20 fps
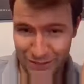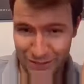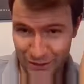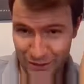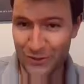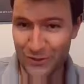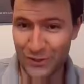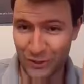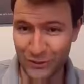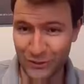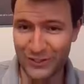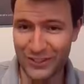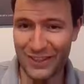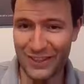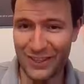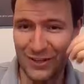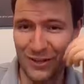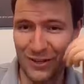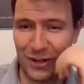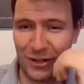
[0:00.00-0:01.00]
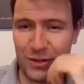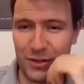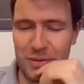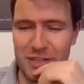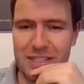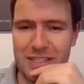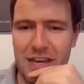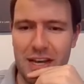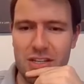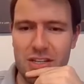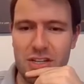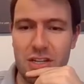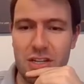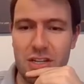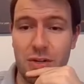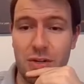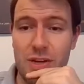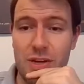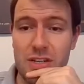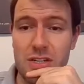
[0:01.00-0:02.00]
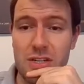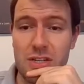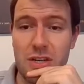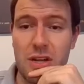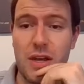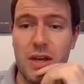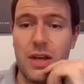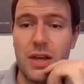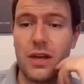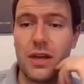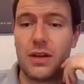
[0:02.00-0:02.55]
consulted the documentation in question,